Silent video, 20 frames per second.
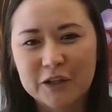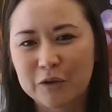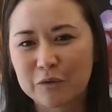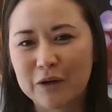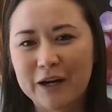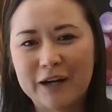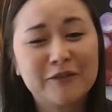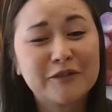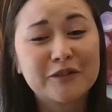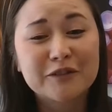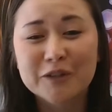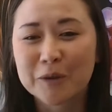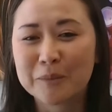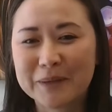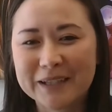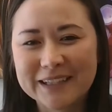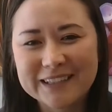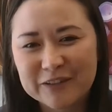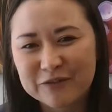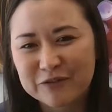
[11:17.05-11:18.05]
around so
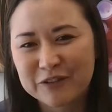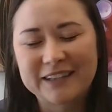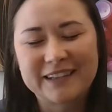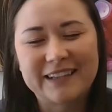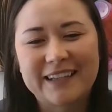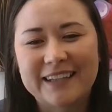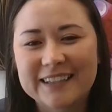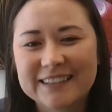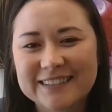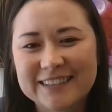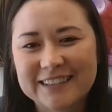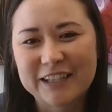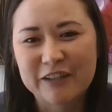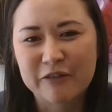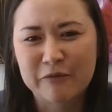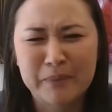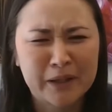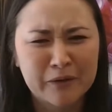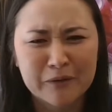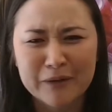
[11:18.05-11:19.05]
many different things and
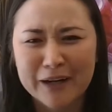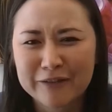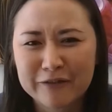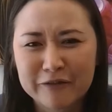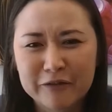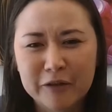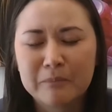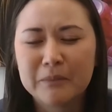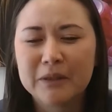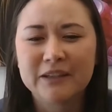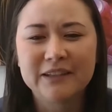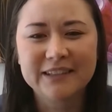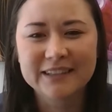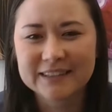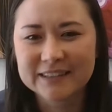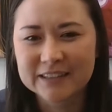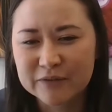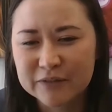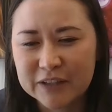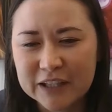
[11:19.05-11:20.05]
they've been around for
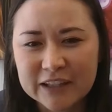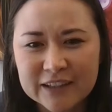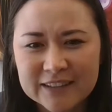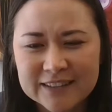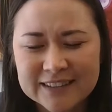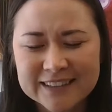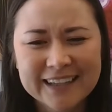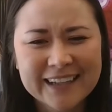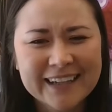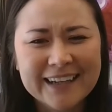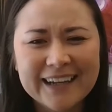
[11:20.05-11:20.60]
millions of years.